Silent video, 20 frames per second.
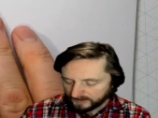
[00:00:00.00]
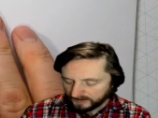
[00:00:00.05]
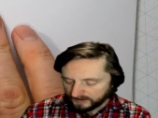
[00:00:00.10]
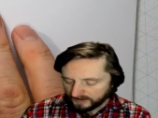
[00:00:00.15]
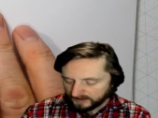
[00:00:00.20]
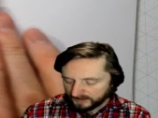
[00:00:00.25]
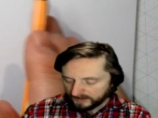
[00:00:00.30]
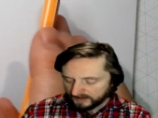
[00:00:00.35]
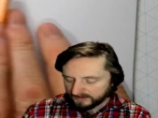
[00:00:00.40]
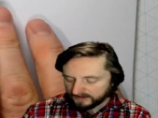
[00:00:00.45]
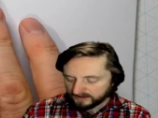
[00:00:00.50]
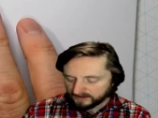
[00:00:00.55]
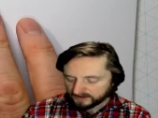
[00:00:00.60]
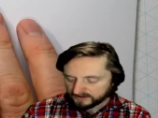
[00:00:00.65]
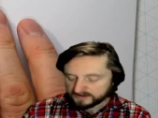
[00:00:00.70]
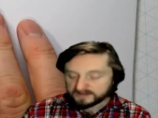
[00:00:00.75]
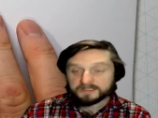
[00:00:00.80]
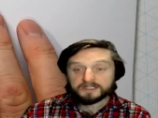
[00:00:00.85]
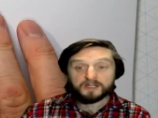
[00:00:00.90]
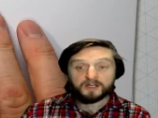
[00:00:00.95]
And then you can
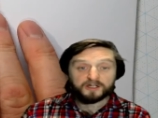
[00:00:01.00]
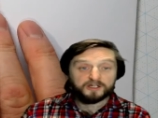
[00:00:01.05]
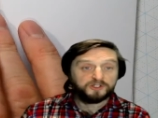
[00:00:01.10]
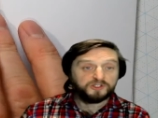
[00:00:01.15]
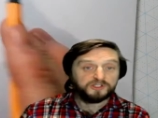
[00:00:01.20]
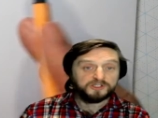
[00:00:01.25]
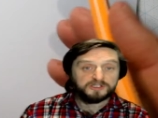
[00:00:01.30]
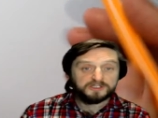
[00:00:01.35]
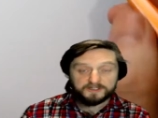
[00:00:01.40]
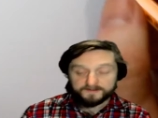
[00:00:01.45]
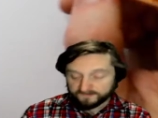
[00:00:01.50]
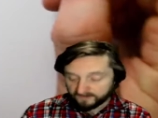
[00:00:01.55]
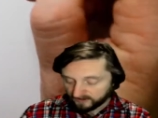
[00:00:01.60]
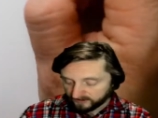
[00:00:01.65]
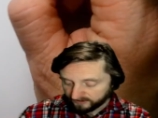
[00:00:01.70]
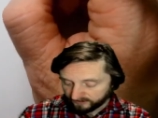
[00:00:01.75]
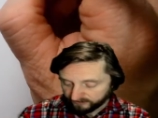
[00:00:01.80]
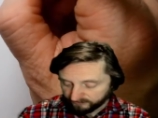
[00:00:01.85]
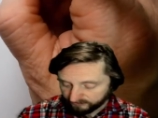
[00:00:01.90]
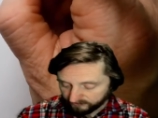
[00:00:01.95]
see I can just
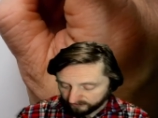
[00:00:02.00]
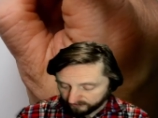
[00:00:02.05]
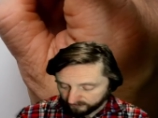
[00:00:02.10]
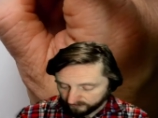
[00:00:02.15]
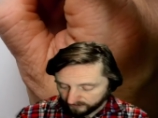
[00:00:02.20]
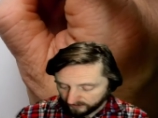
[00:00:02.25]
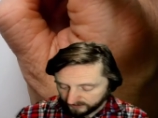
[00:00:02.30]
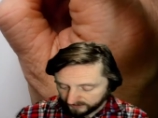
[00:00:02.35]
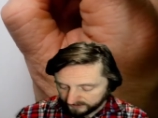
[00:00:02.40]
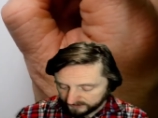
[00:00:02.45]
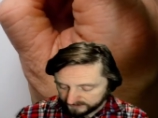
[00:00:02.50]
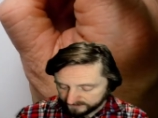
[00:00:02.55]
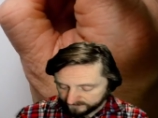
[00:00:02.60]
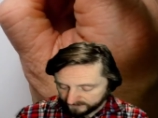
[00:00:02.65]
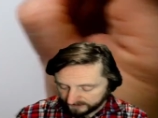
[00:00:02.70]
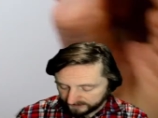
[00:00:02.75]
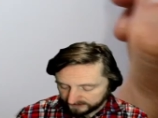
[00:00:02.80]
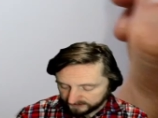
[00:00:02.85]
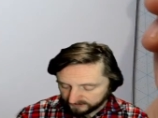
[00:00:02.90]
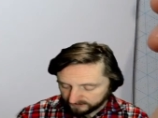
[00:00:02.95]
divide through by this
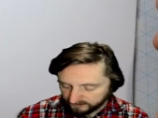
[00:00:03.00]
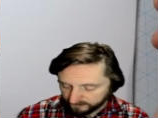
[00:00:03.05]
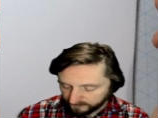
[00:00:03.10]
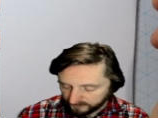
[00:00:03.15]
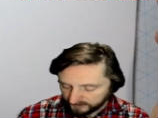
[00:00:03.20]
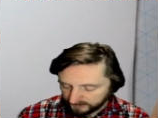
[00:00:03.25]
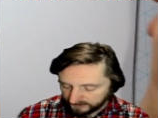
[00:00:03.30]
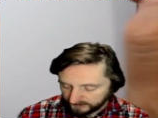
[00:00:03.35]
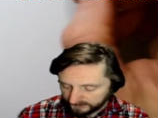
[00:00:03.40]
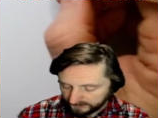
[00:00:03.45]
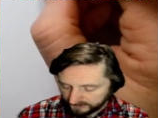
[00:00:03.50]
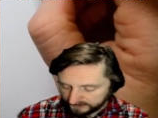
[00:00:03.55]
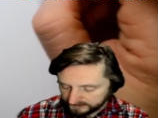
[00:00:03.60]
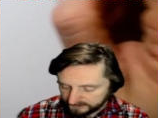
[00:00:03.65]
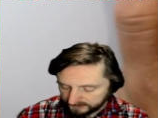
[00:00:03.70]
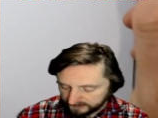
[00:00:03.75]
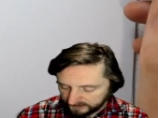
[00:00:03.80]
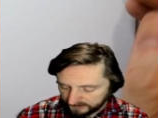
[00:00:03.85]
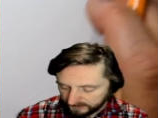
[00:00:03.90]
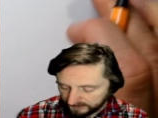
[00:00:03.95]
factor I'm going to get.
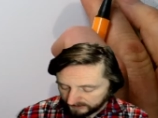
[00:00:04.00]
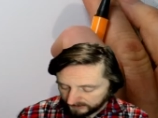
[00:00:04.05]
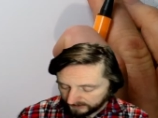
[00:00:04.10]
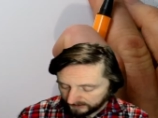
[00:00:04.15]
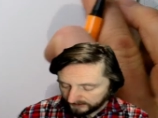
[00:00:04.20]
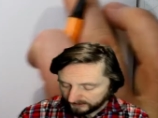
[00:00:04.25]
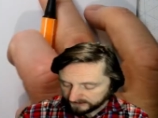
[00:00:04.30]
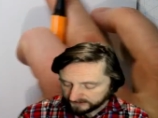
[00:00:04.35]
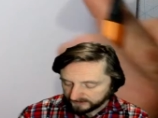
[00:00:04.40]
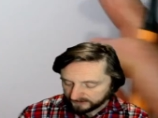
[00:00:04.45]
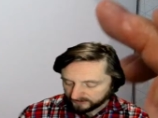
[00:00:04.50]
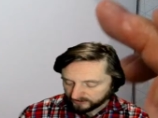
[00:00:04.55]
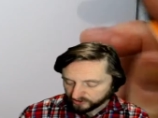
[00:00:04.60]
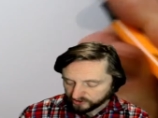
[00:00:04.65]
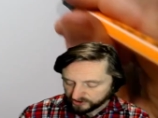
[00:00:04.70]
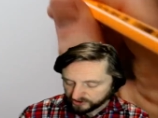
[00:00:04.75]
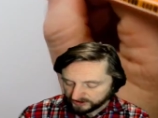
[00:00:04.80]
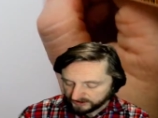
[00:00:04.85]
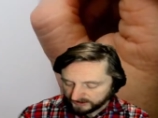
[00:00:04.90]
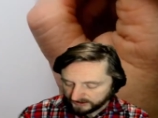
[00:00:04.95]
And I'll take the
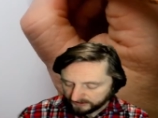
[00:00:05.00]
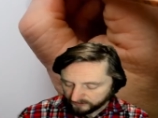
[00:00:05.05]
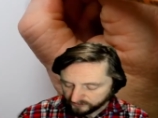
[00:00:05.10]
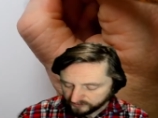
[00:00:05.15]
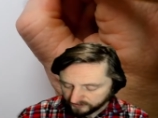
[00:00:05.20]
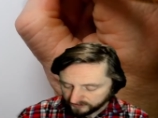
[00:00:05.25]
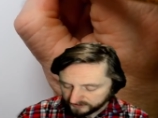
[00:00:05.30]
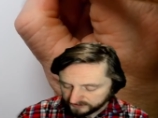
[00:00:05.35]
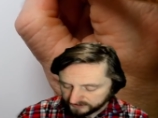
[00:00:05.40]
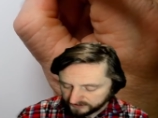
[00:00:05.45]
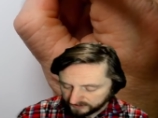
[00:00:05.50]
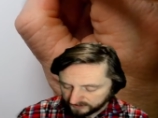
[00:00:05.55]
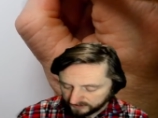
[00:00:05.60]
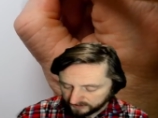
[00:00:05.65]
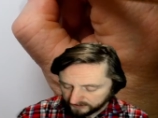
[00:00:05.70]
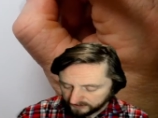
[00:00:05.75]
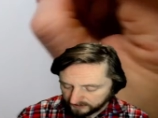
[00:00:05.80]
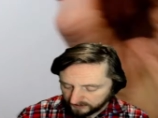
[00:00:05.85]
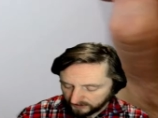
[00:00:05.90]
g out on the side.